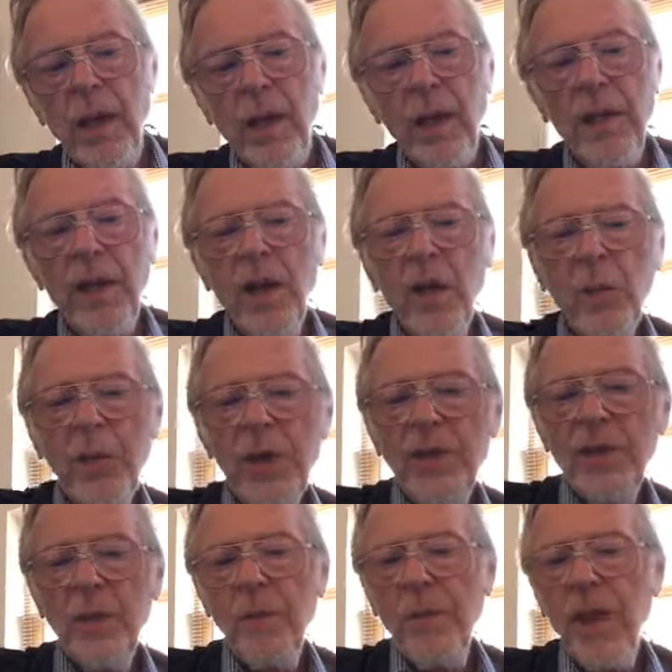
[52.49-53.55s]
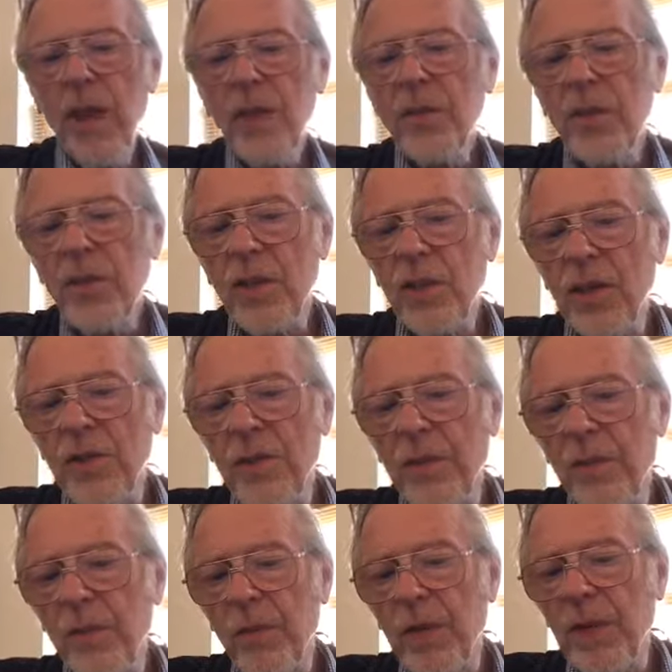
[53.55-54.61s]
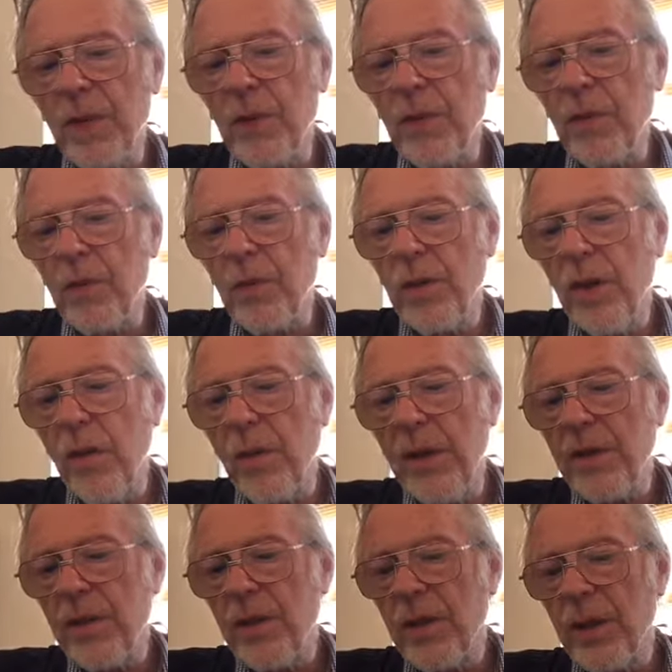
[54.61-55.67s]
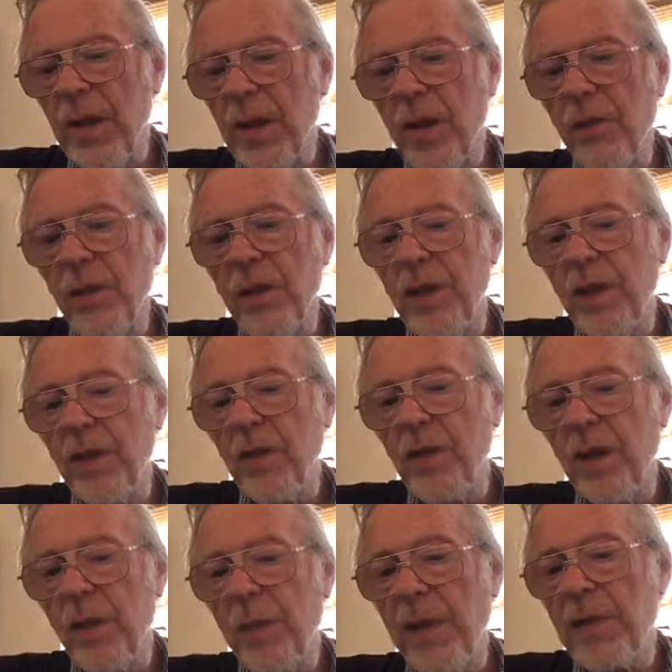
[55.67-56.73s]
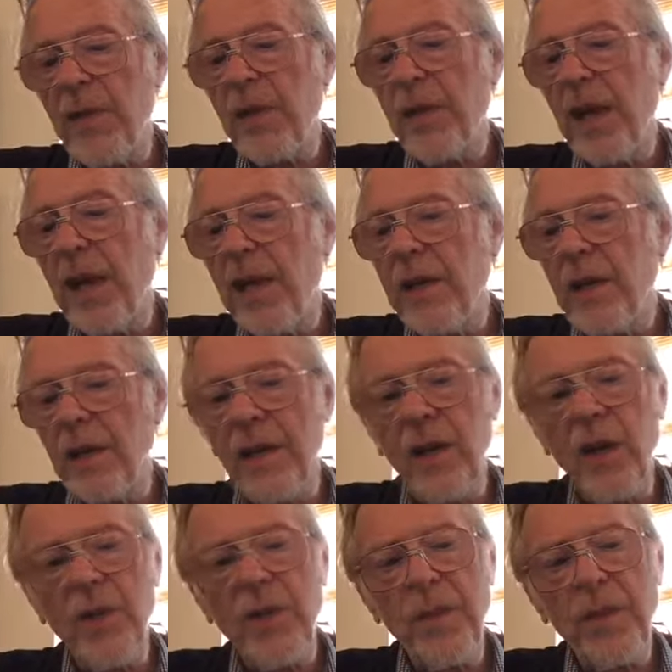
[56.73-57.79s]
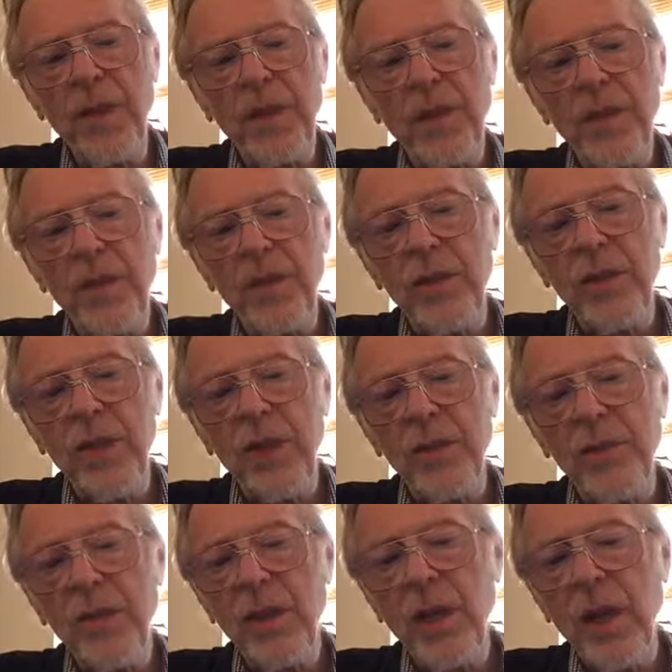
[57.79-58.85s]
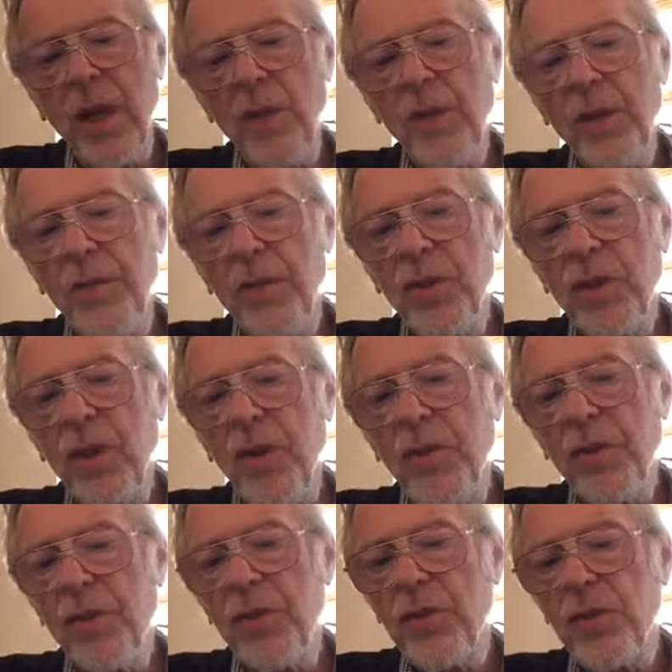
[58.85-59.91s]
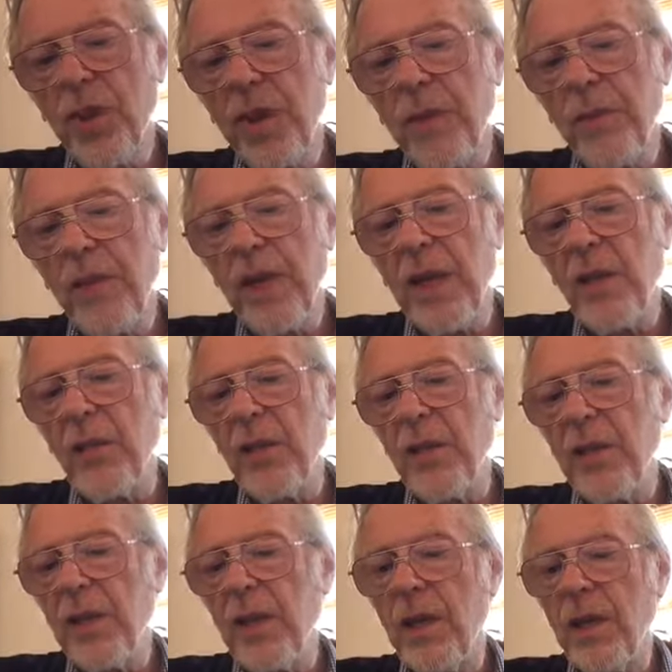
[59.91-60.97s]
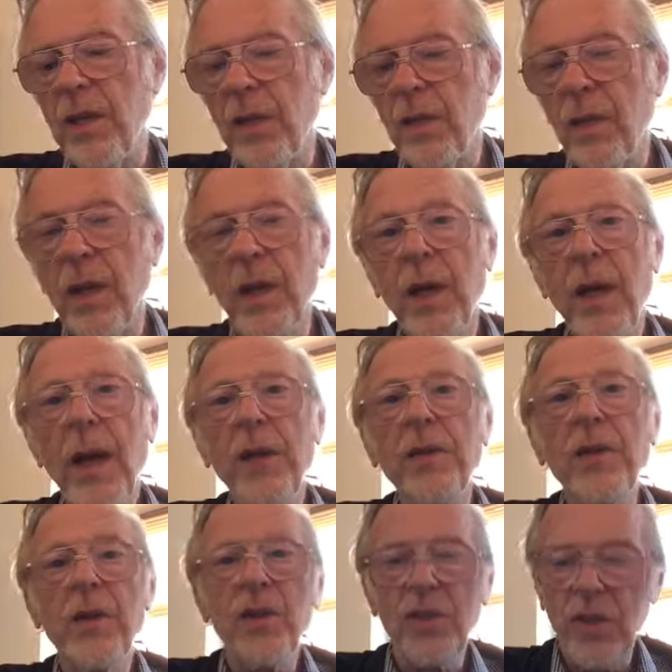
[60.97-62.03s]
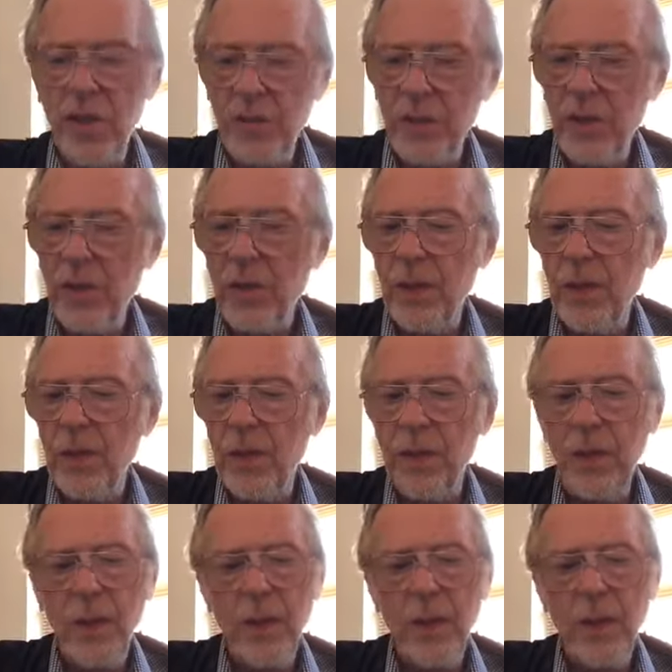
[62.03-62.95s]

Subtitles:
In our present partisan government, if we can do no better than haggling over Brexit terms, we must go for a straight break with the EU and the customs union.